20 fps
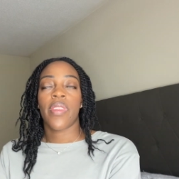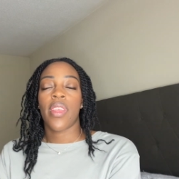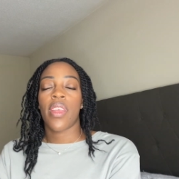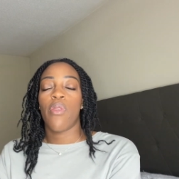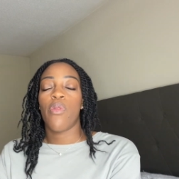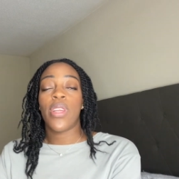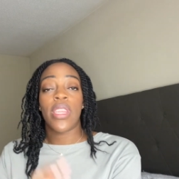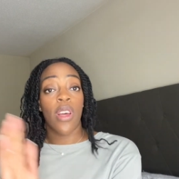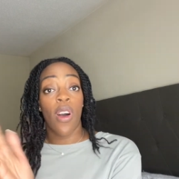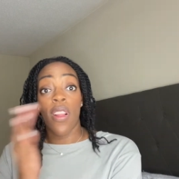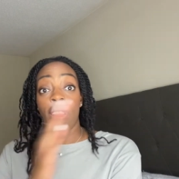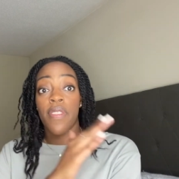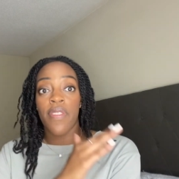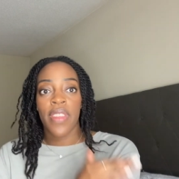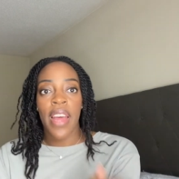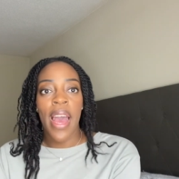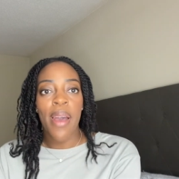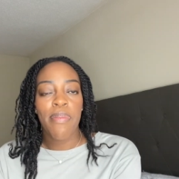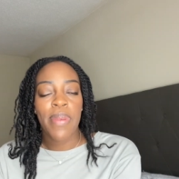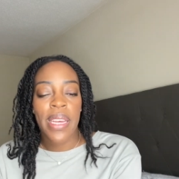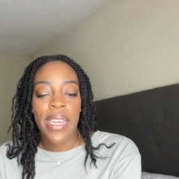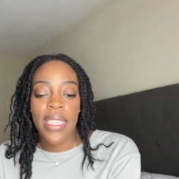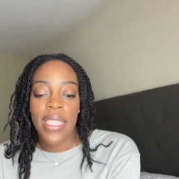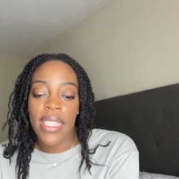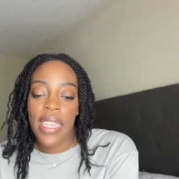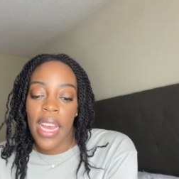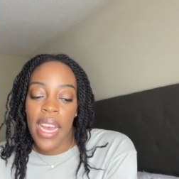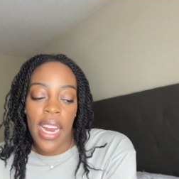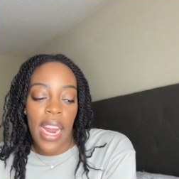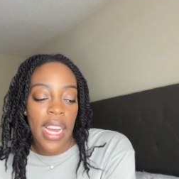with all of that being
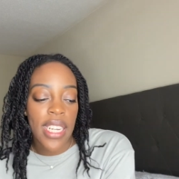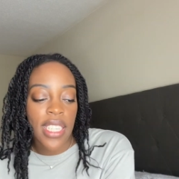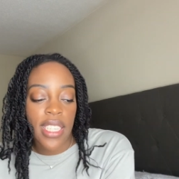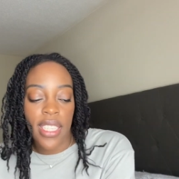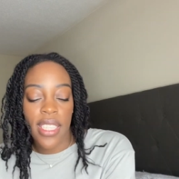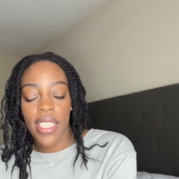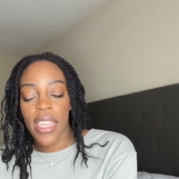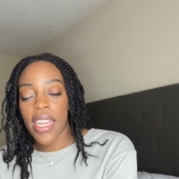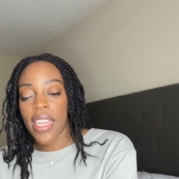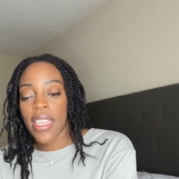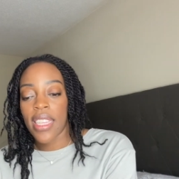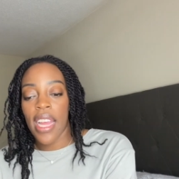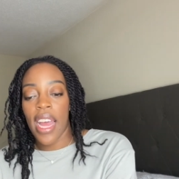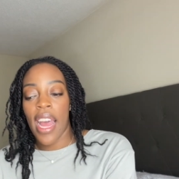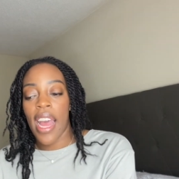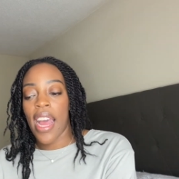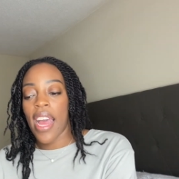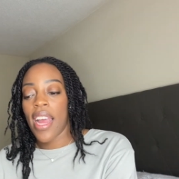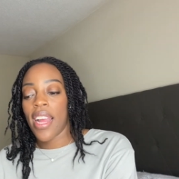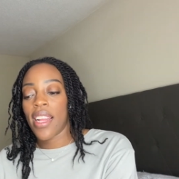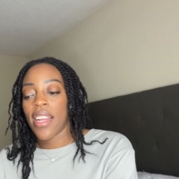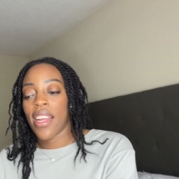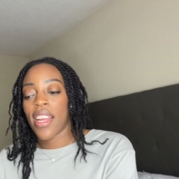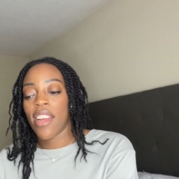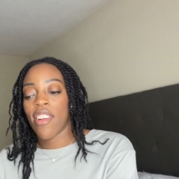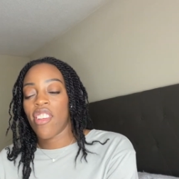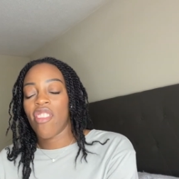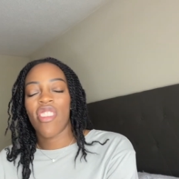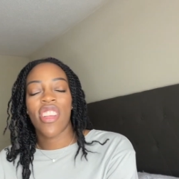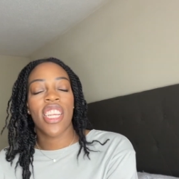said, I just think that
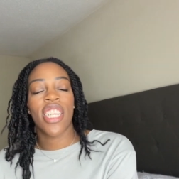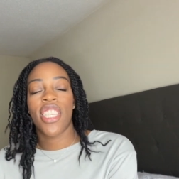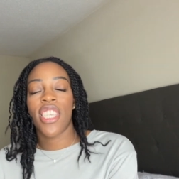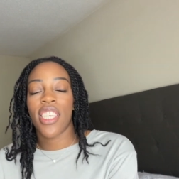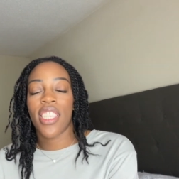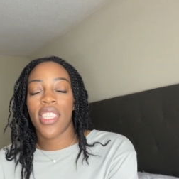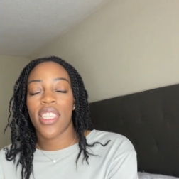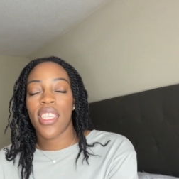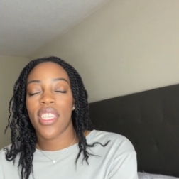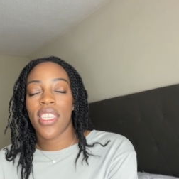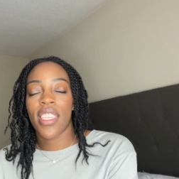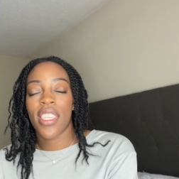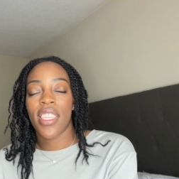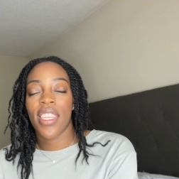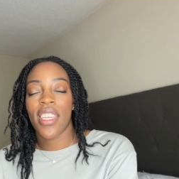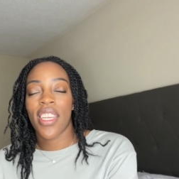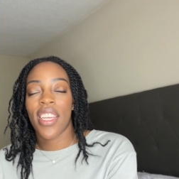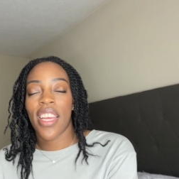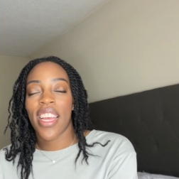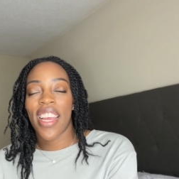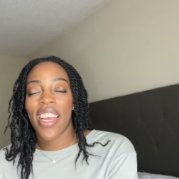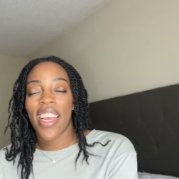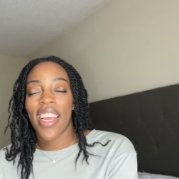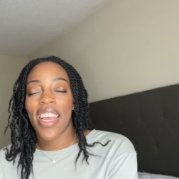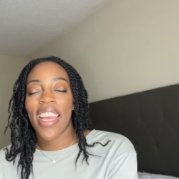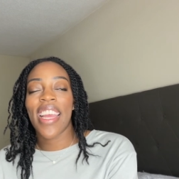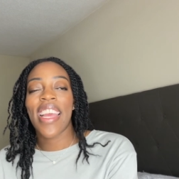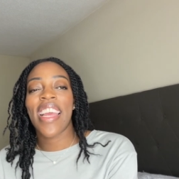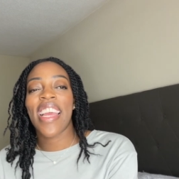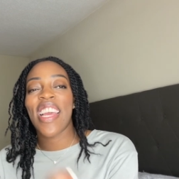it, it just,
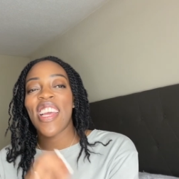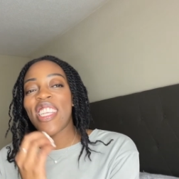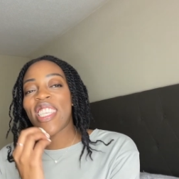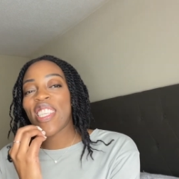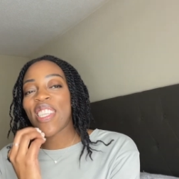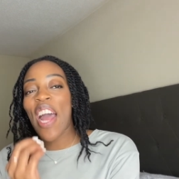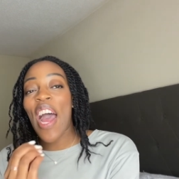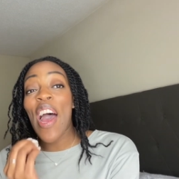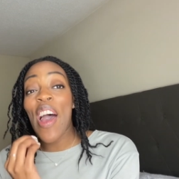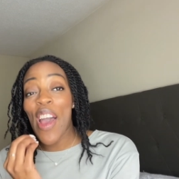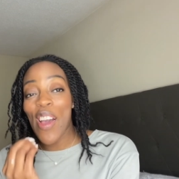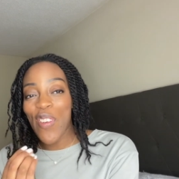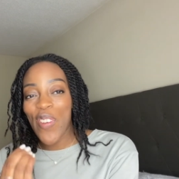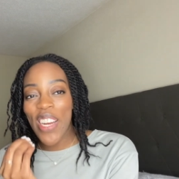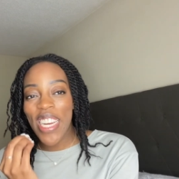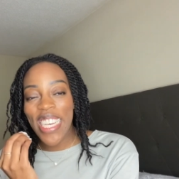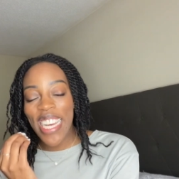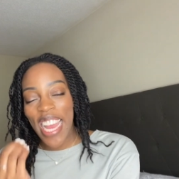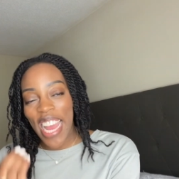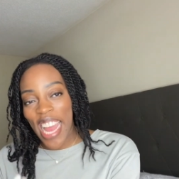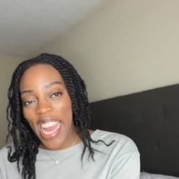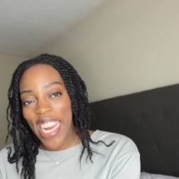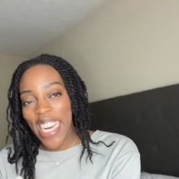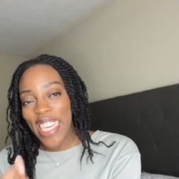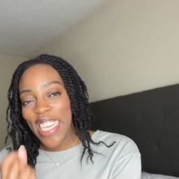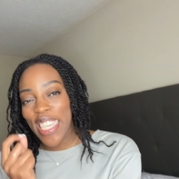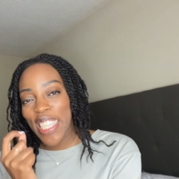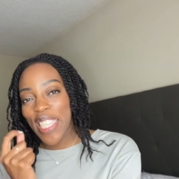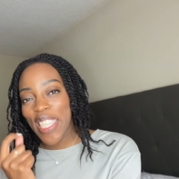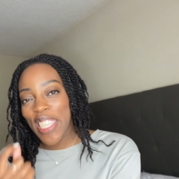it's not how I wanted to end
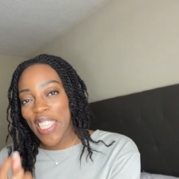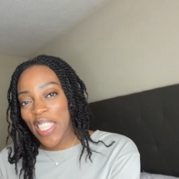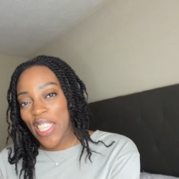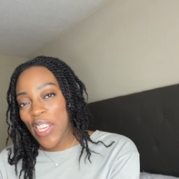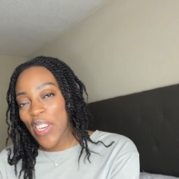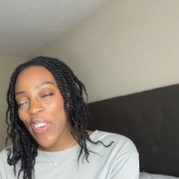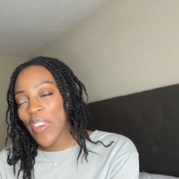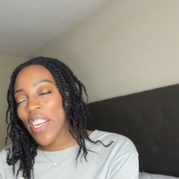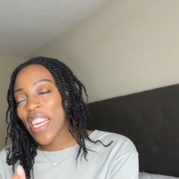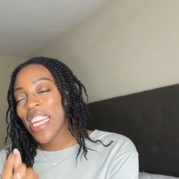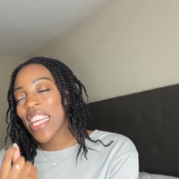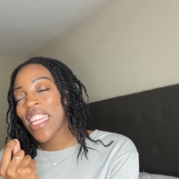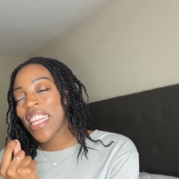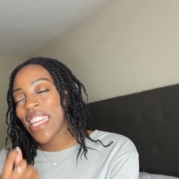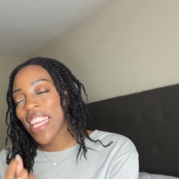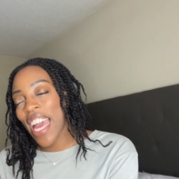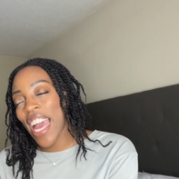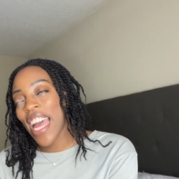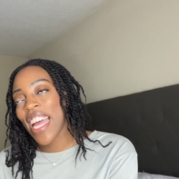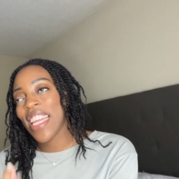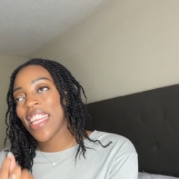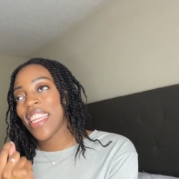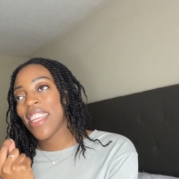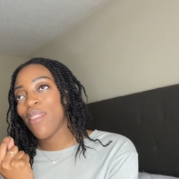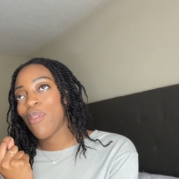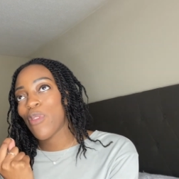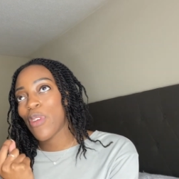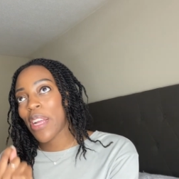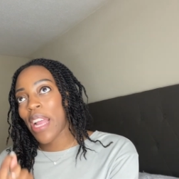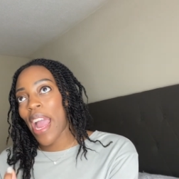considering that
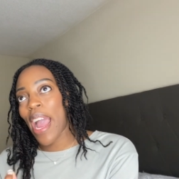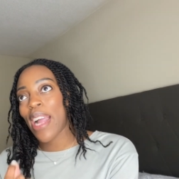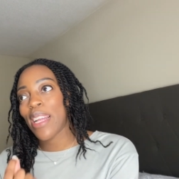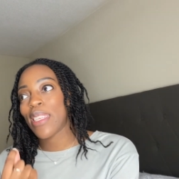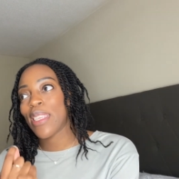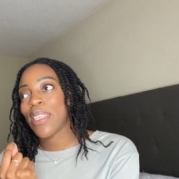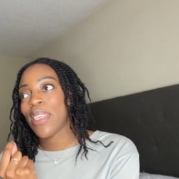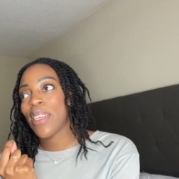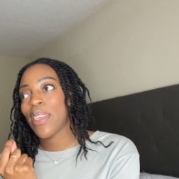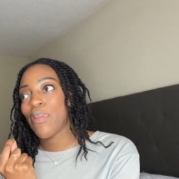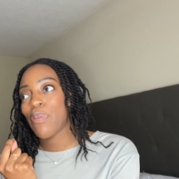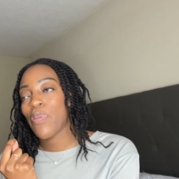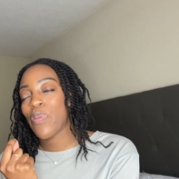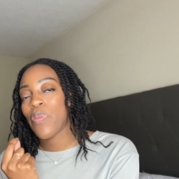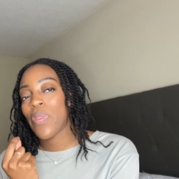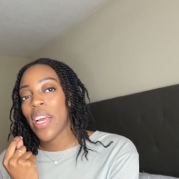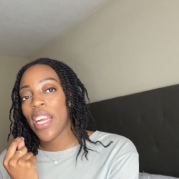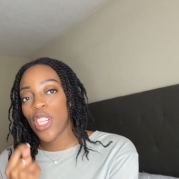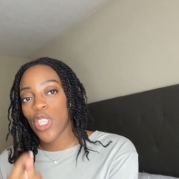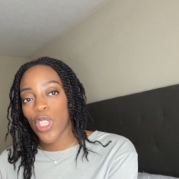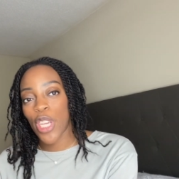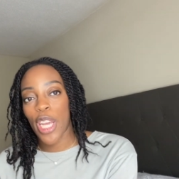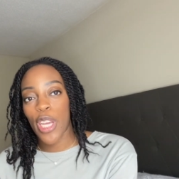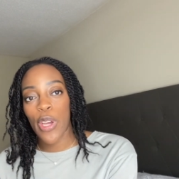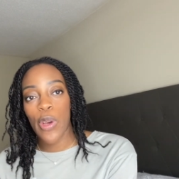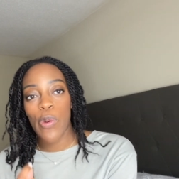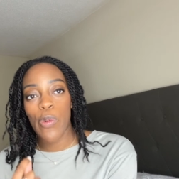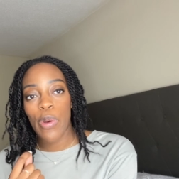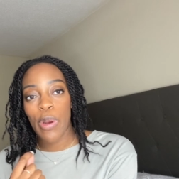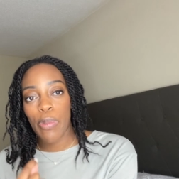React and
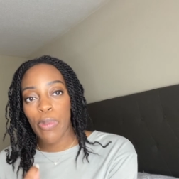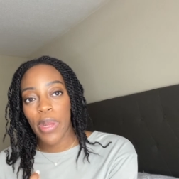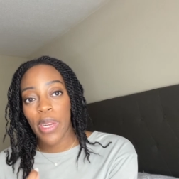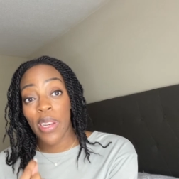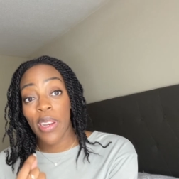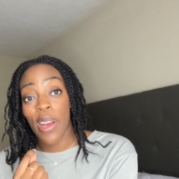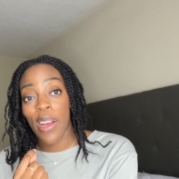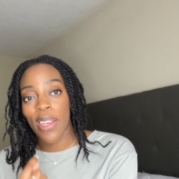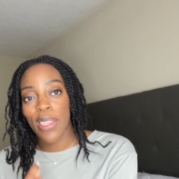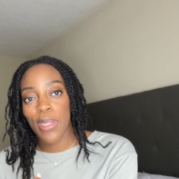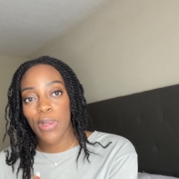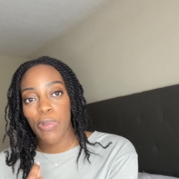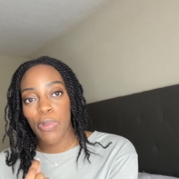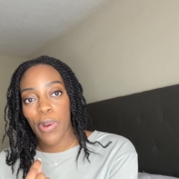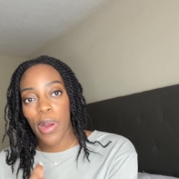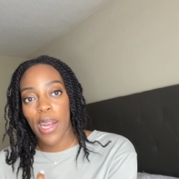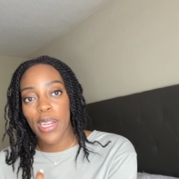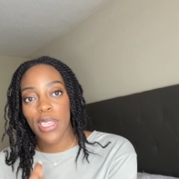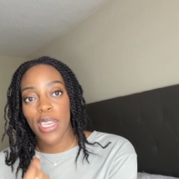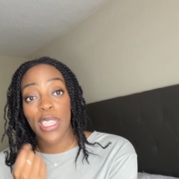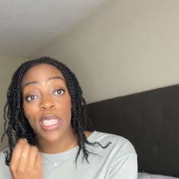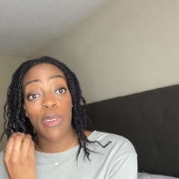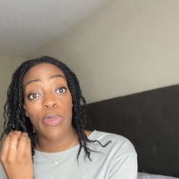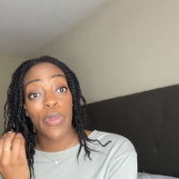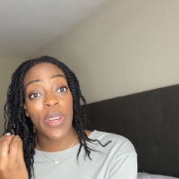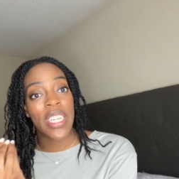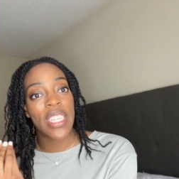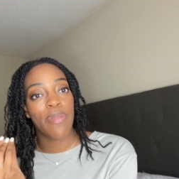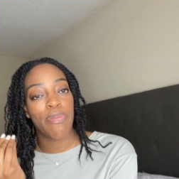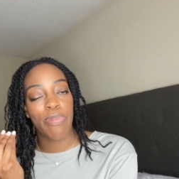Django would have been an awesome project. And
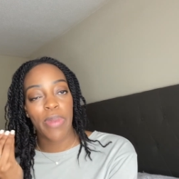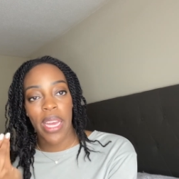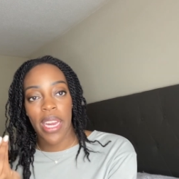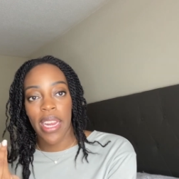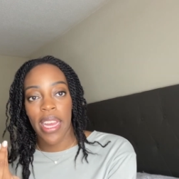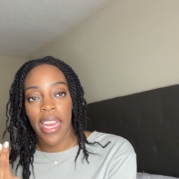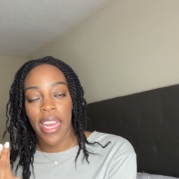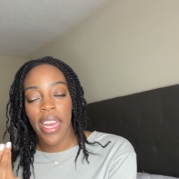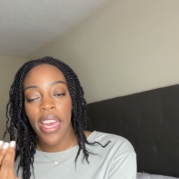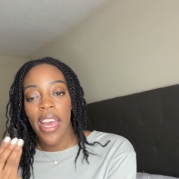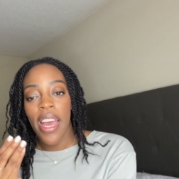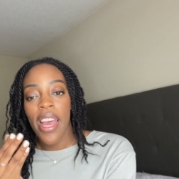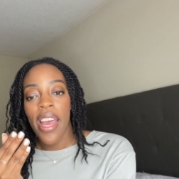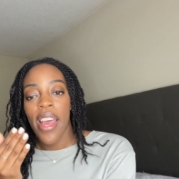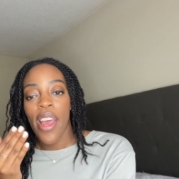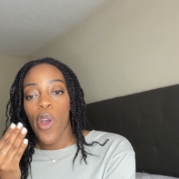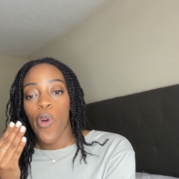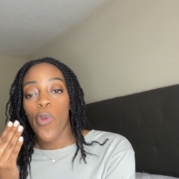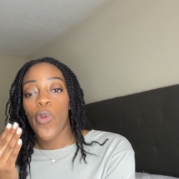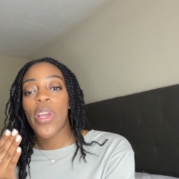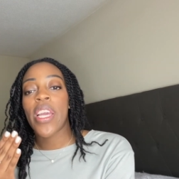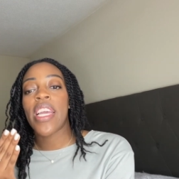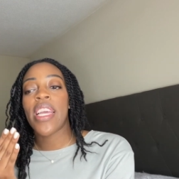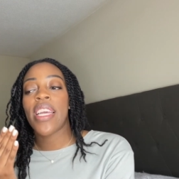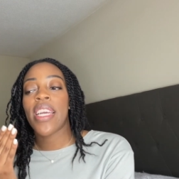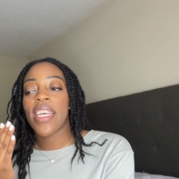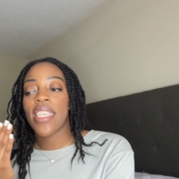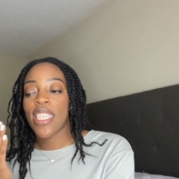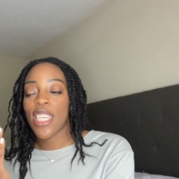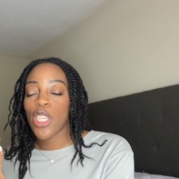we made a,
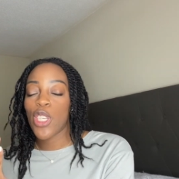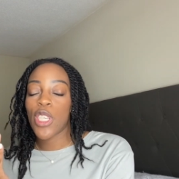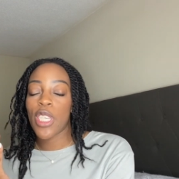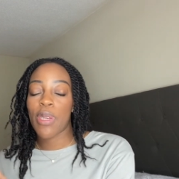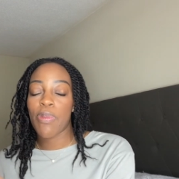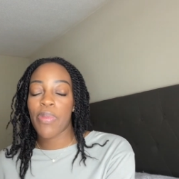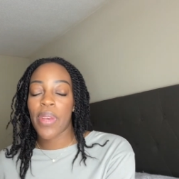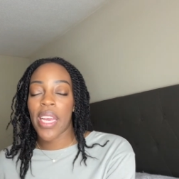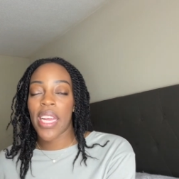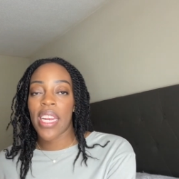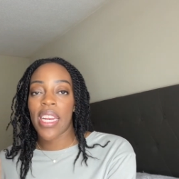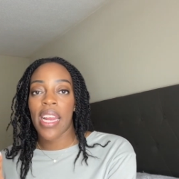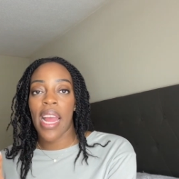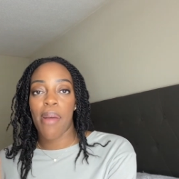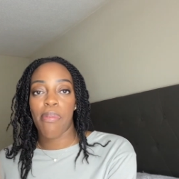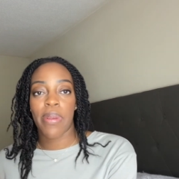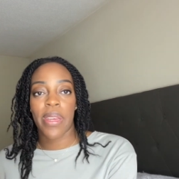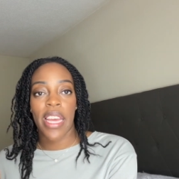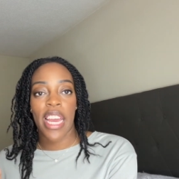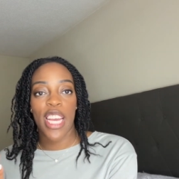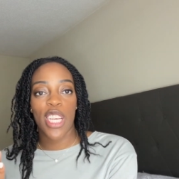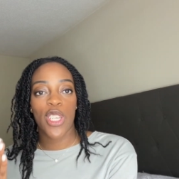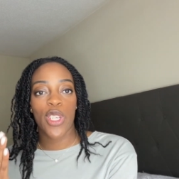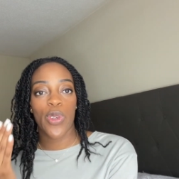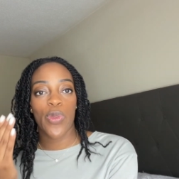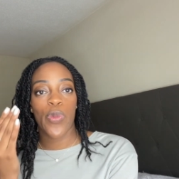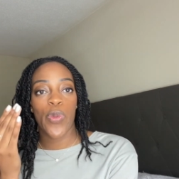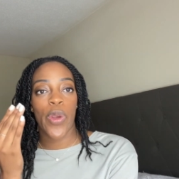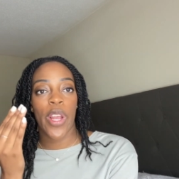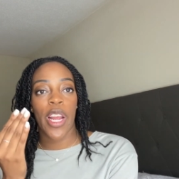we essentially made an
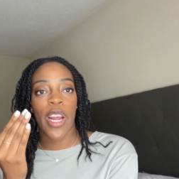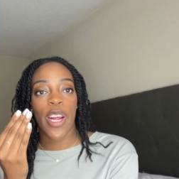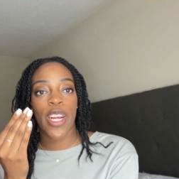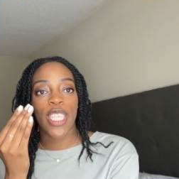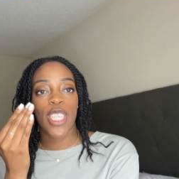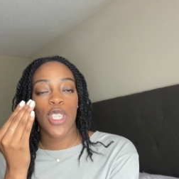application where